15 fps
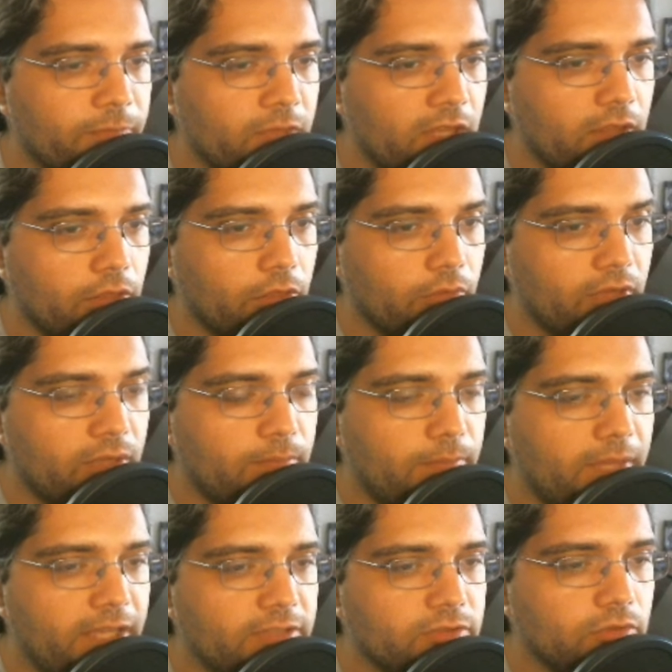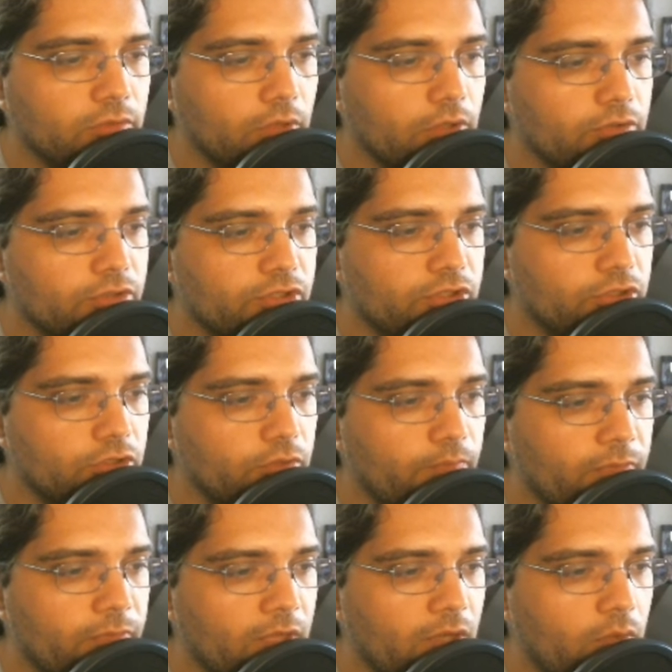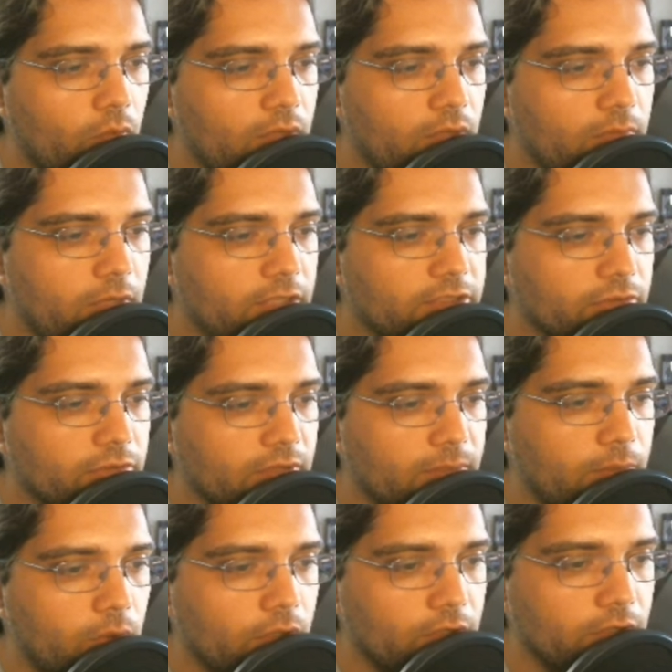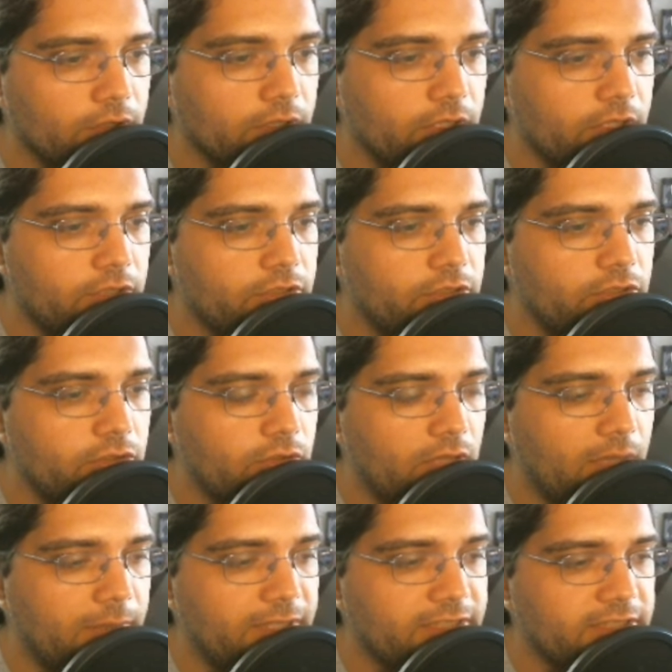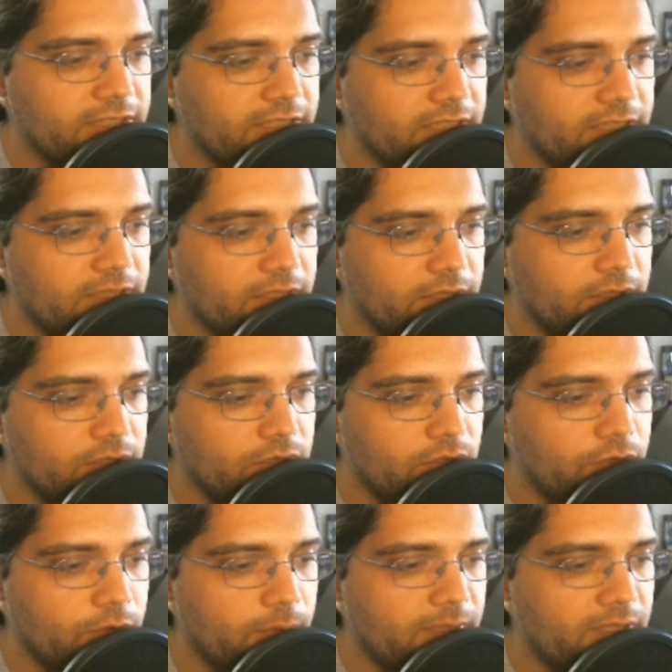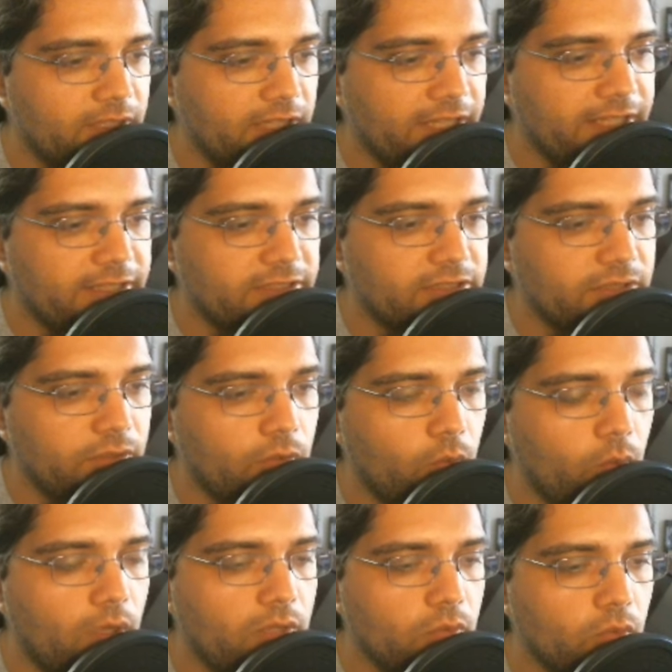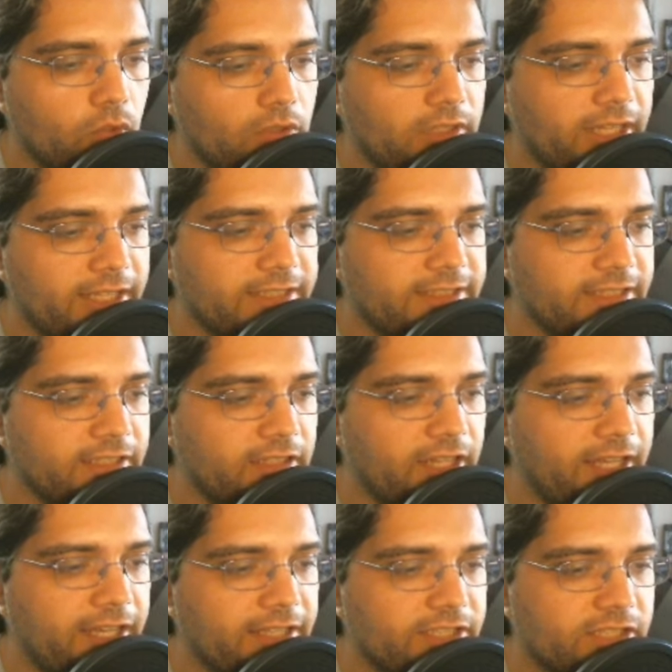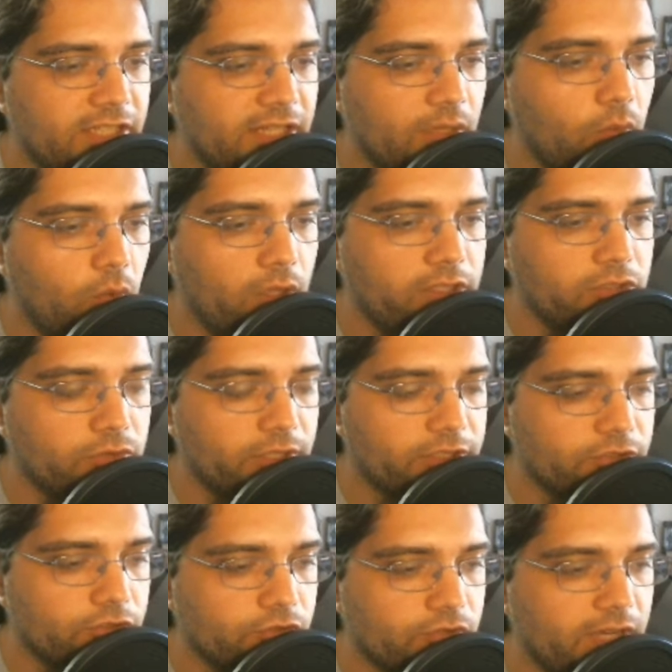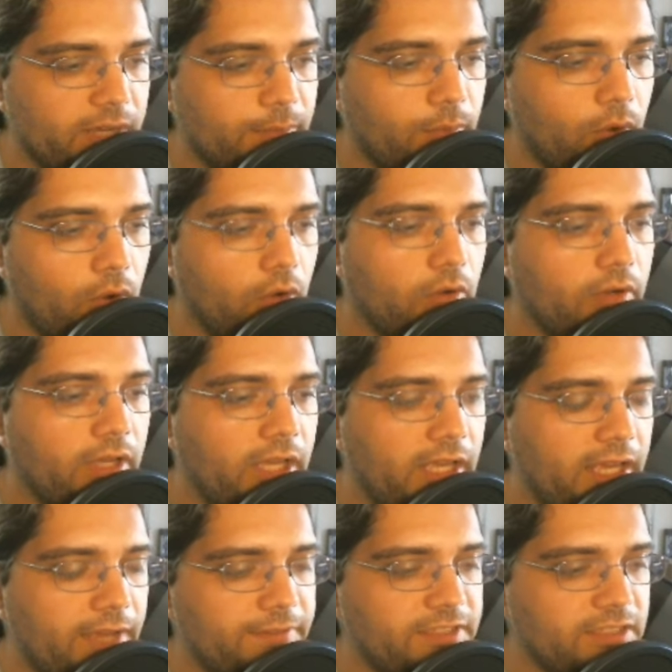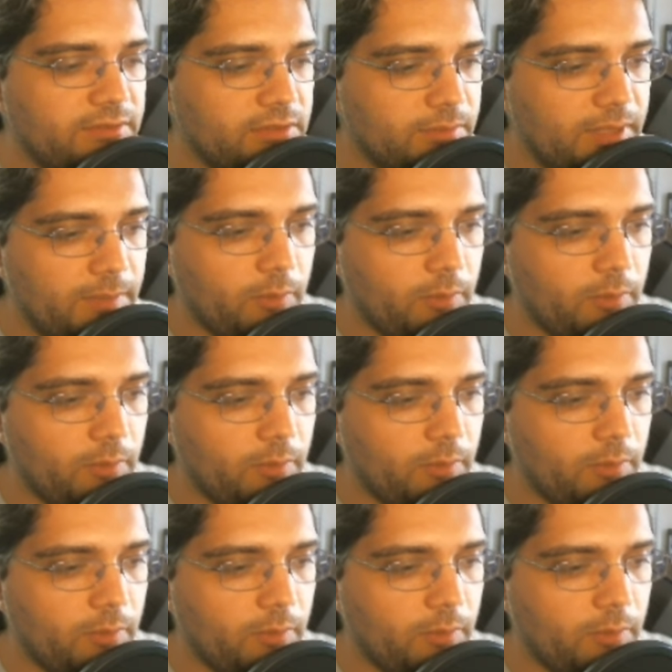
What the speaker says: 3 Basil Rose Shoot, 1 Monster Reborn, 2 MST, 2 Forbidden Lance, 1 World Legacy Clash, and then 1 Treacherous Trap Pole. I've seen some people